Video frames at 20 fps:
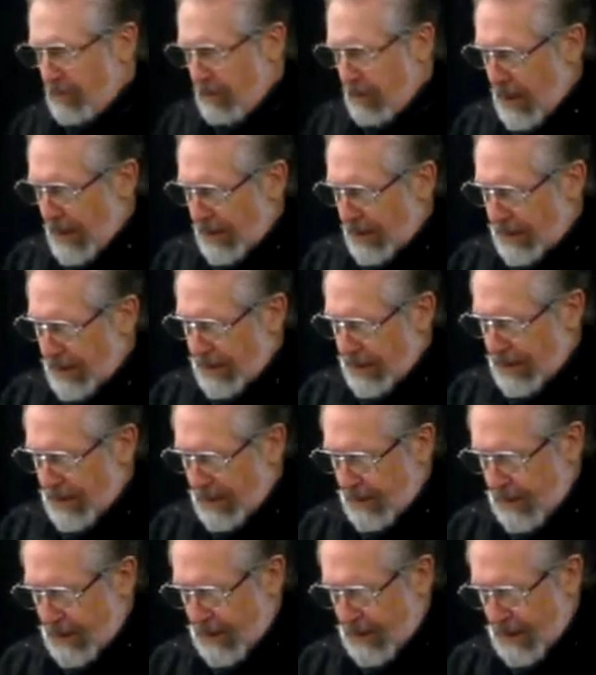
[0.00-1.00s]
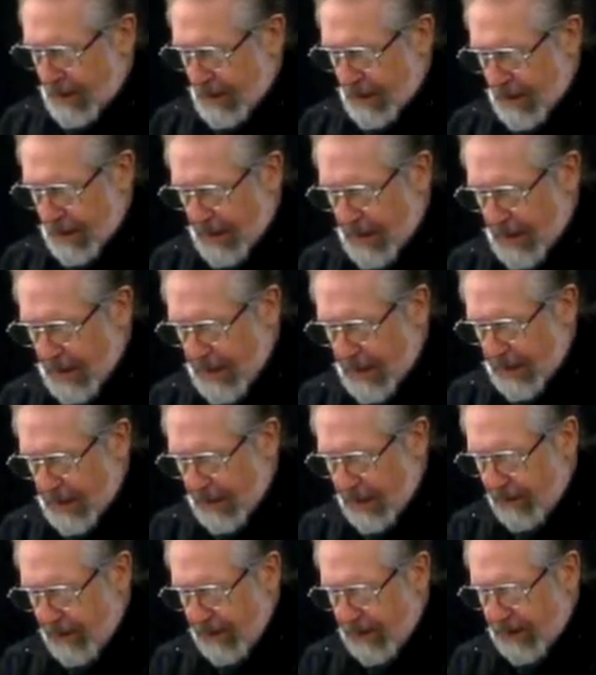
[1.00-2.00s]
But
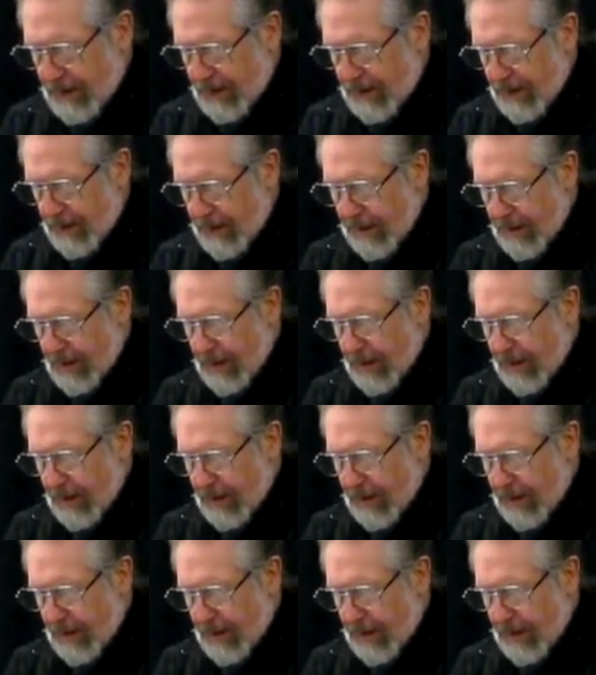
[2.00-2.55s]
there is